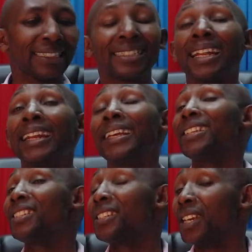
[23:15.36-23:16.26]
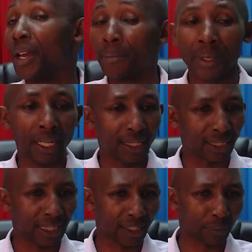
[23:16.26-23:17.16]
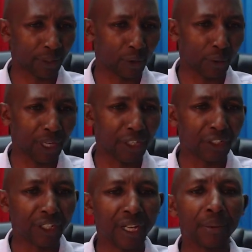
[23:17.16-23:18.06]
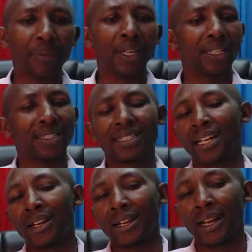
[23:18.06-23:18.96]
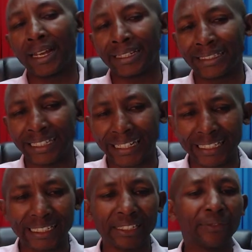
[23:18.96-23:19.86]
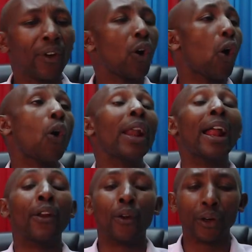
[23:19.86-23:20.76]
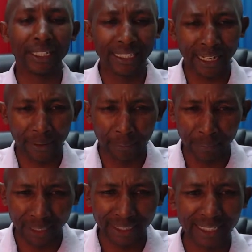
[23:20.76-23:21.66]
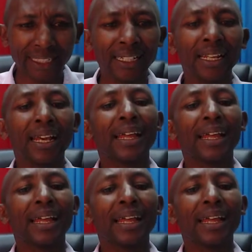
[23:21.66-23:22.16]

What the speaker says: Is it an AGM? Is it a special AGM? Is it an executive on an ordinary meeting?